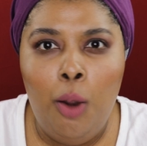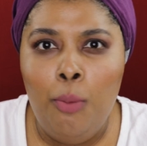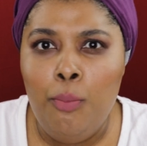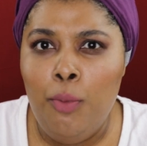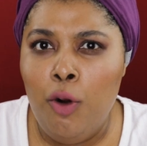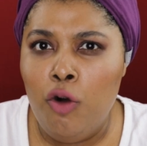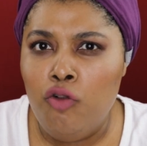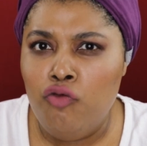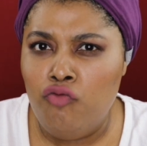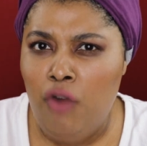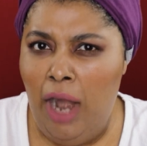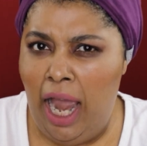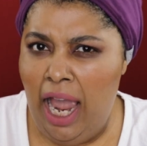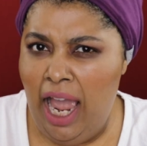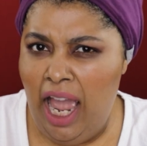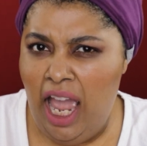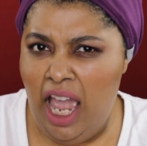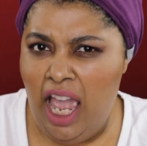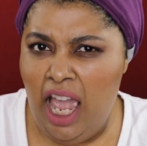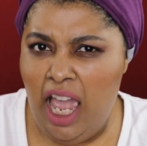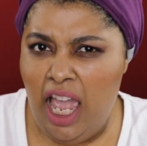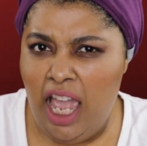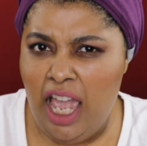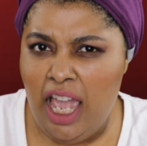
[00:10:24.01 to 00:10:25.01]
All
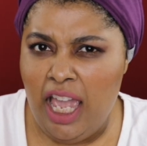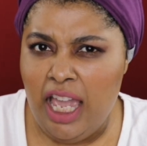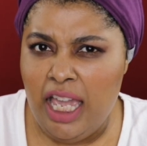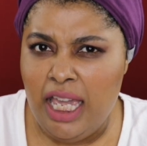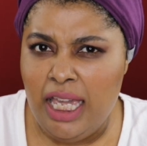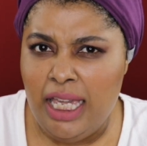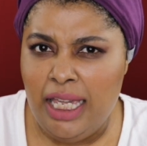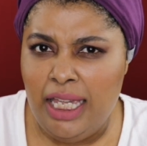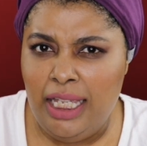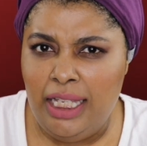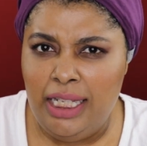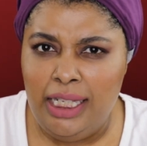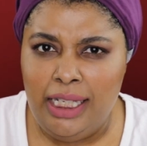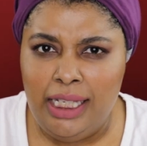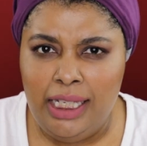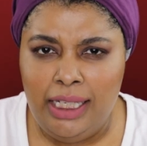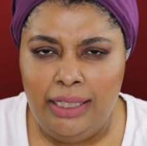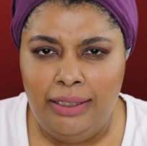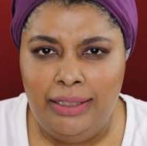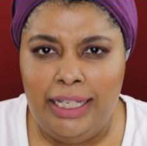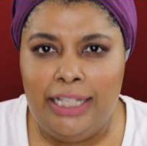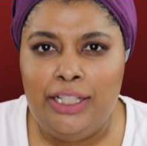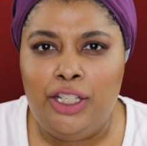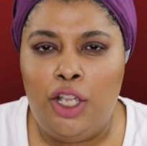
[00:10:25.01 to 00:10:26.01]
right,
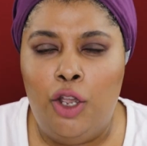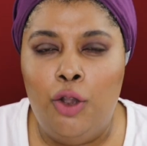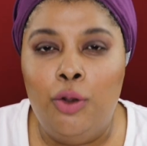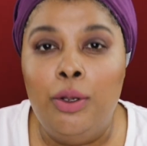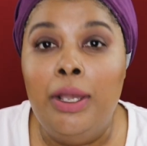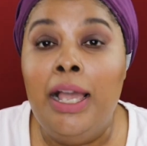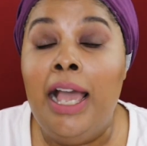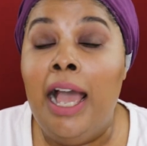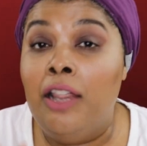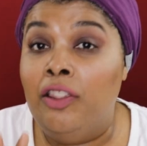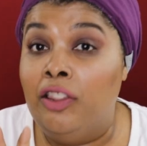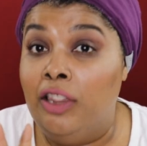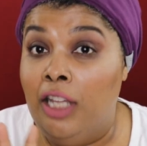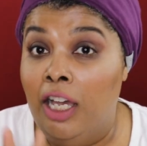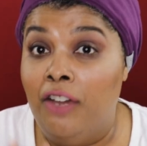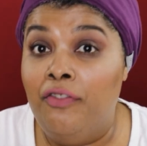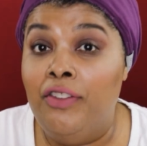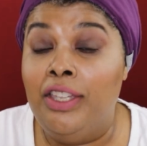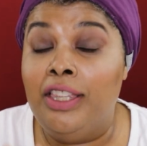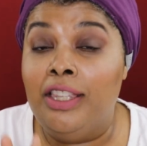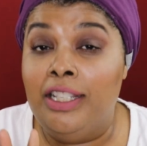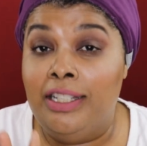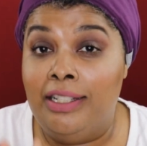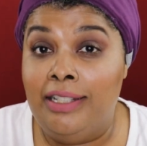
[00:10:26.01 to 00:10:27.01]
let's go.
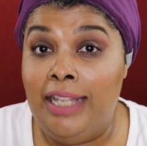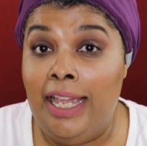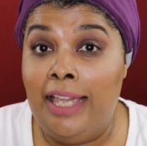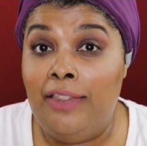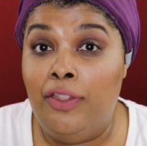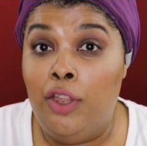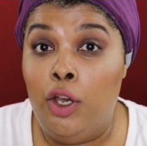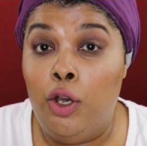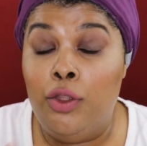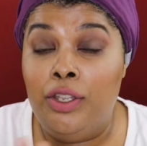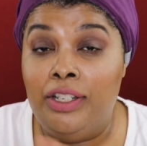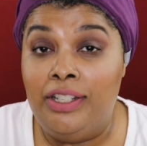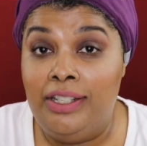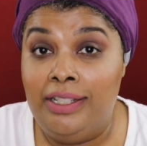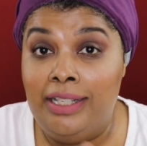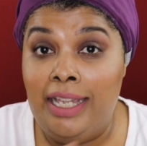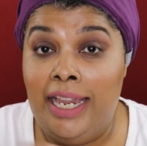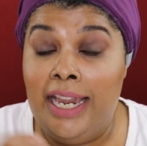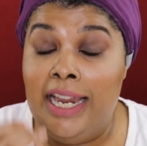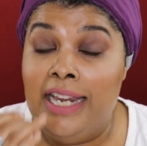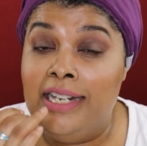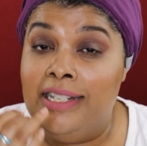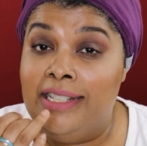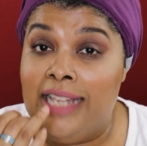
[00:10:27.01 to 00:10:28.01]
Loving the stain though. The
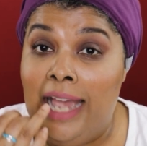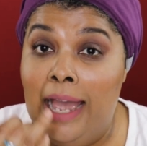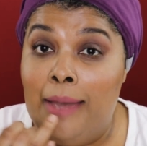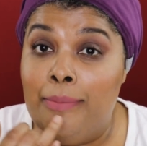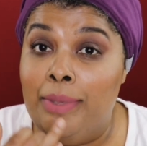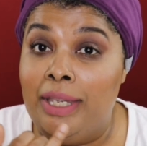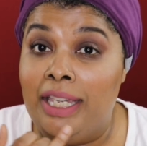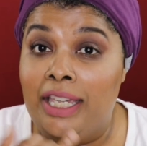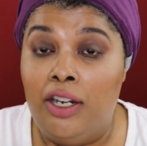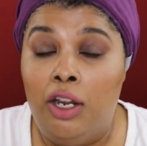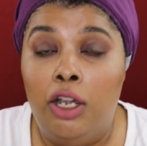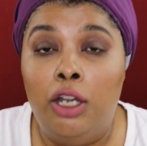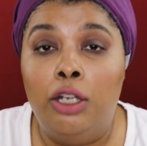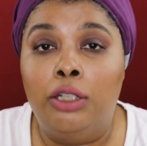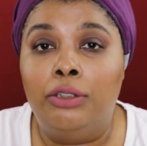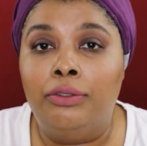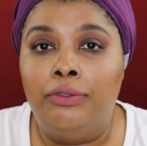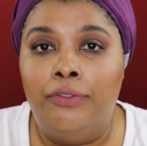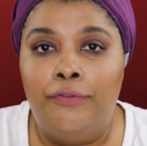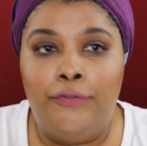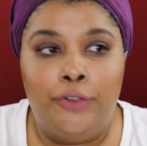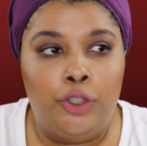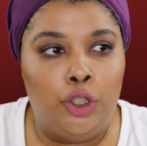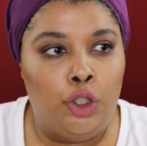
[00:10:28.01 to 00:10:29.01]
stain, dabbing it
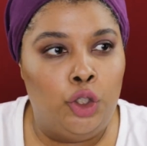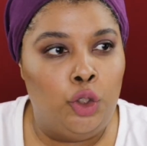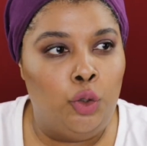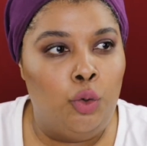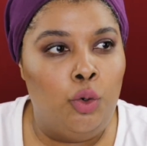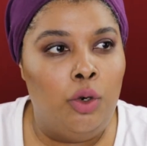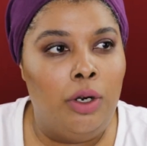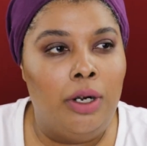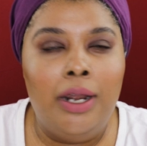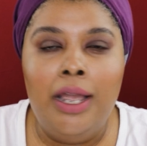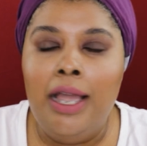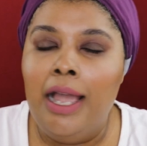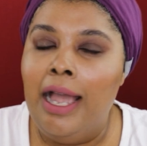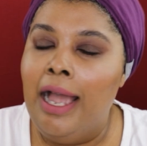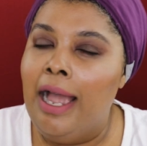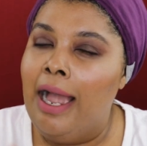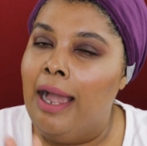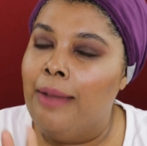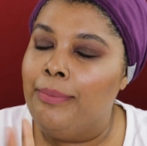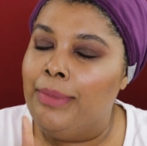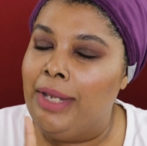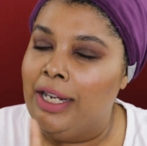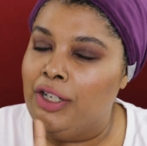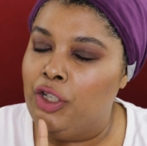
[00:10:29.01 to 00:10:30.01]
on for sure.
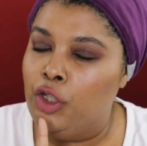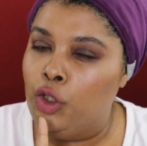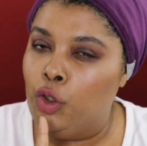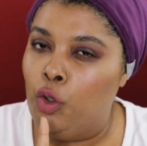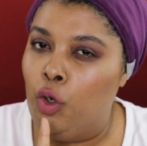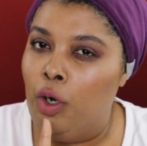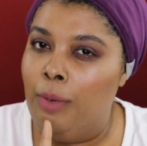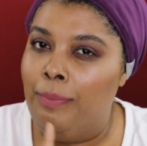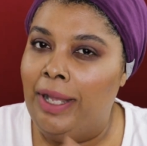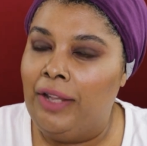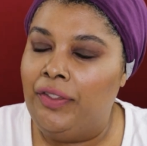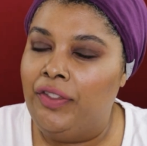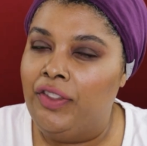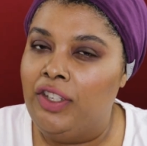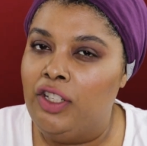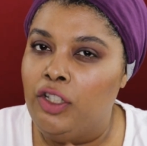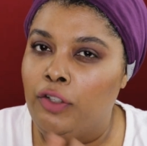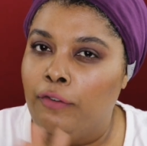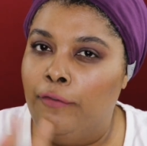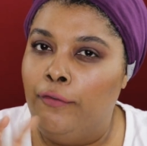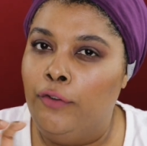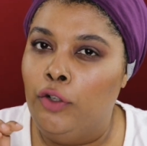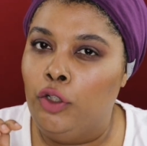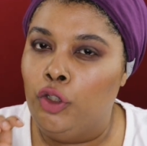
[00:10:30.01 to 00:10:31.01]
I'm not sure about
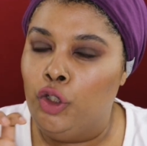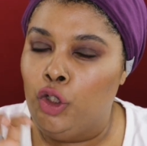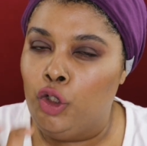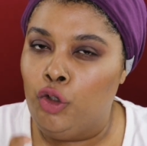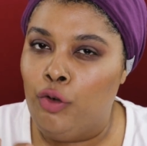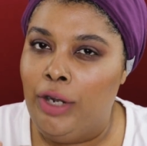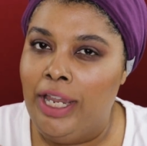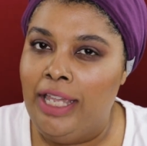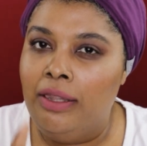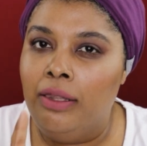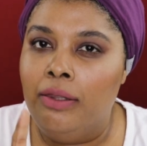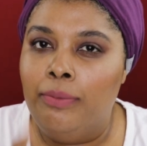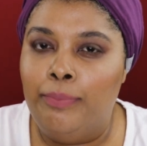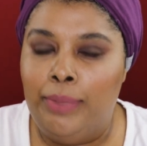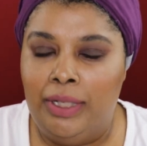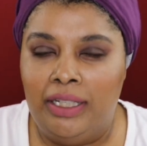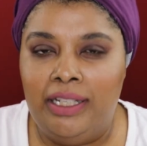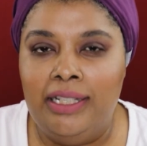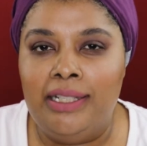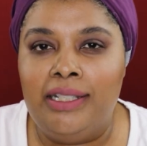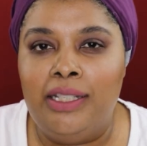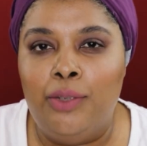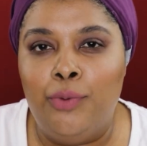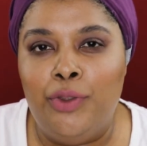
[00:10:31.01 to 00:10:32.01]
this full strength, but
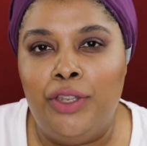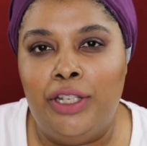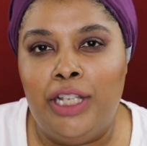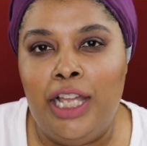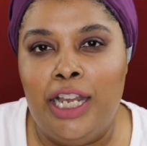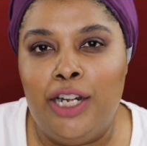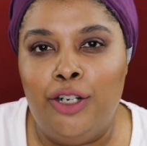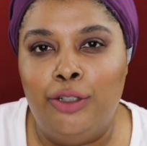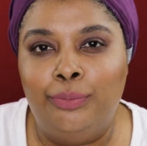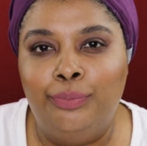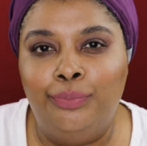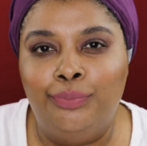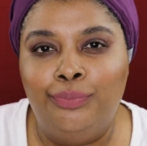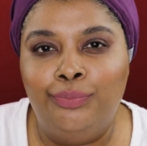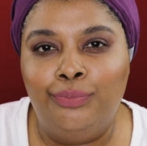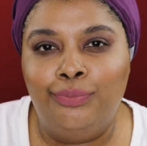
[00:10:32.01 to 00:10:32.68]
let's see with the liner.